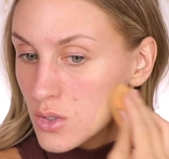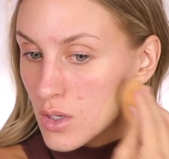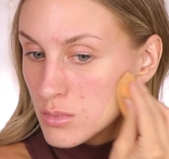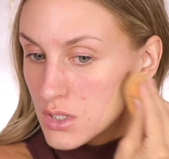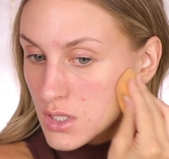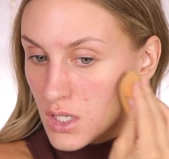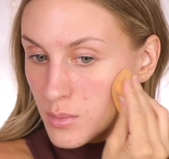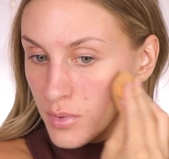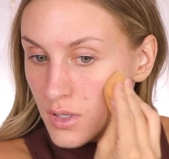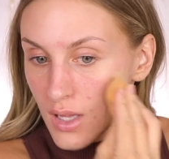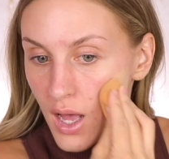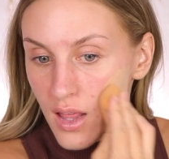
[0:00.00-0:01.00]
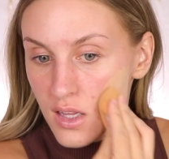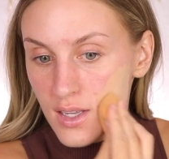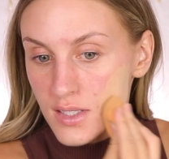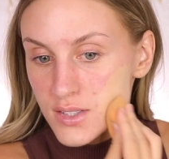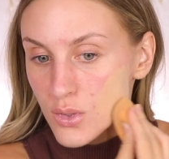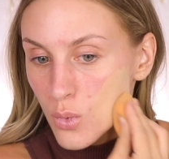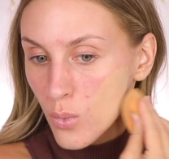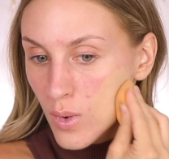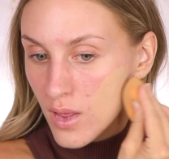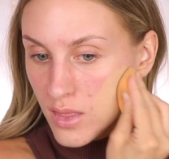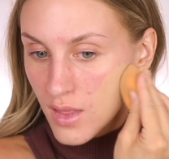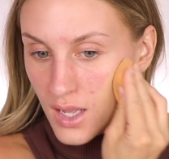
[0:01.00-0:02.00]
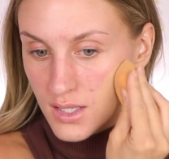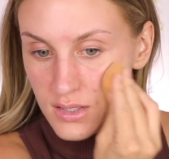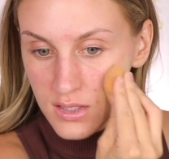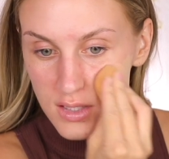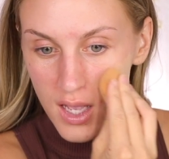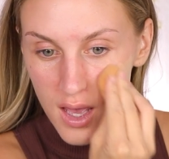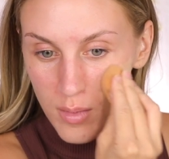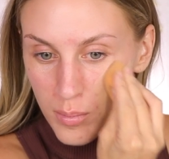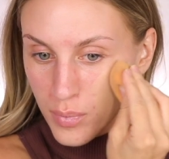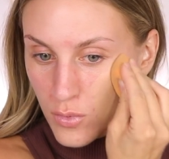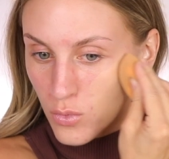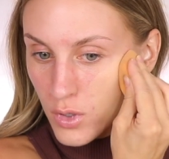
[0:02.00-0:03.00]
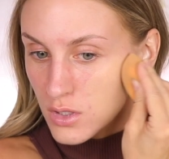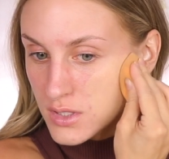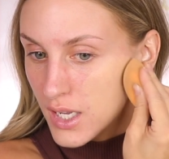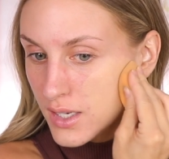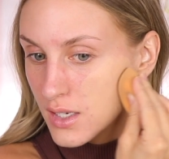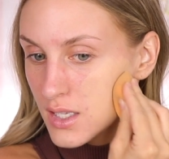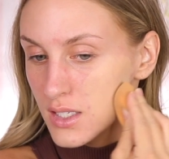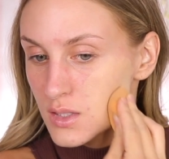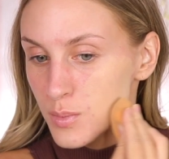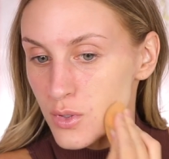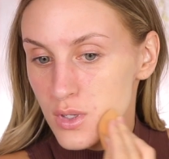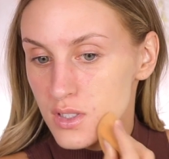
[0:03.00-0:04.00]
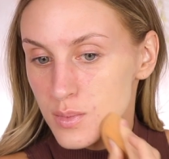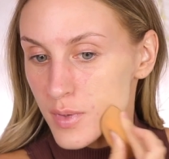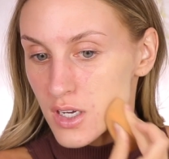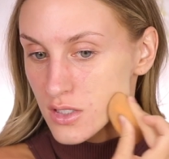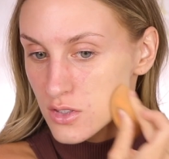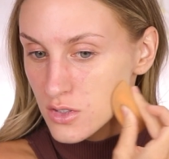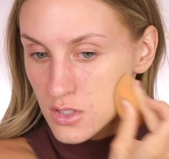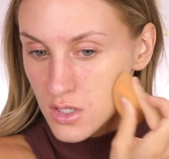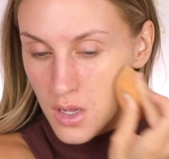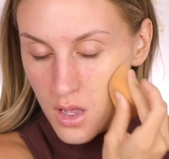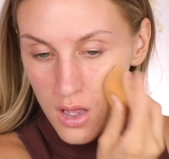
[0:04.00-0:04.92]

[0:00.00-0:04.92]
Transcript: So I'm just gonna apply this with a damp Real Techniques beauty sponge.